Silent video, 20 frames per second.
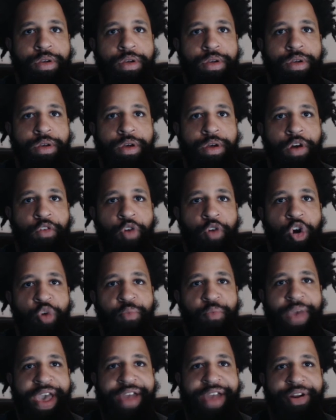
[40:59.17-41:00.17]
A grown
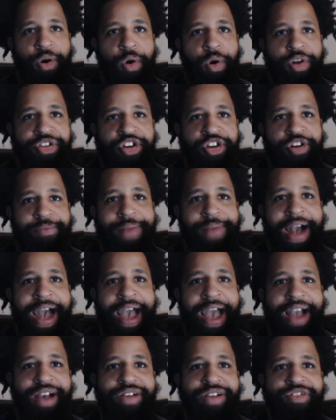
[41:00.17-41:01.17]
man on your back,
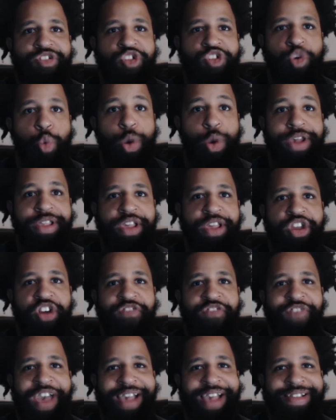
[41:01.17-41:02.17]
squeezing your
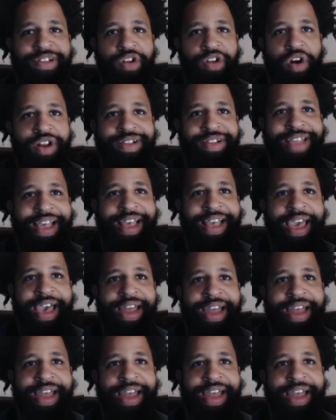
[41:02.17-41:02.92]
face as hard as they can.